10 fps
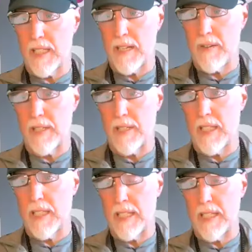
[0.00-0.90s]
of the things
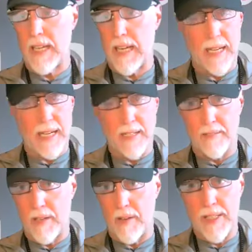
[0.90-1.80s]

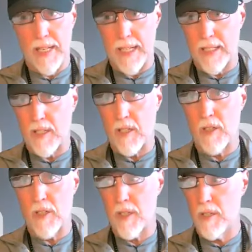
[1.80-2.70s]
I always like to
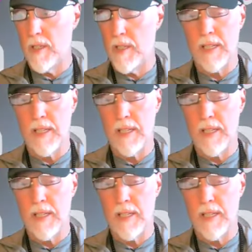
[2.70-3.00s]
coach